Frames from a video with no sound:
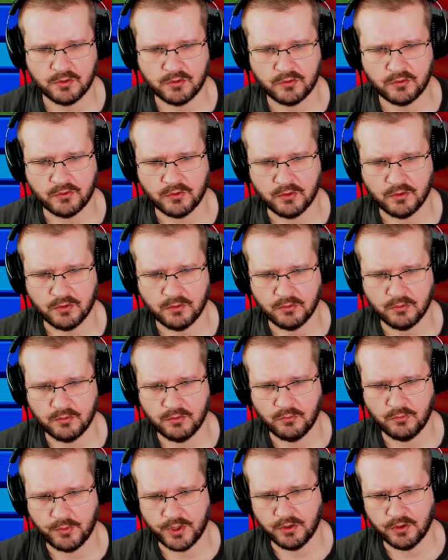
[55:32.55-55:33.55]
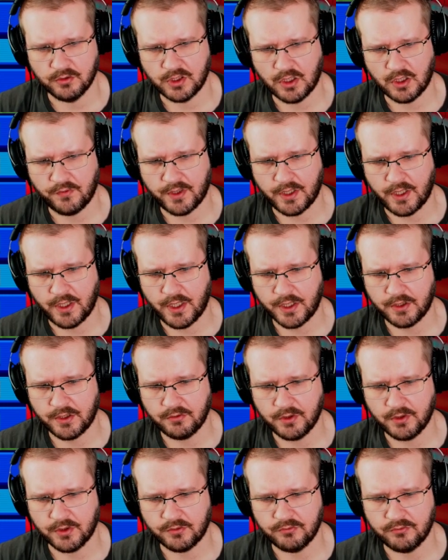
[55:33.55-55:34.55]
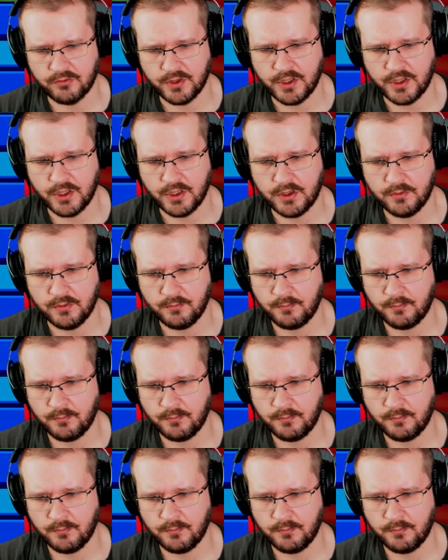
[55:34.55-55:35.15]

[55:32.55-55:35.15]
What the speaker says: so we don't have an accurate read.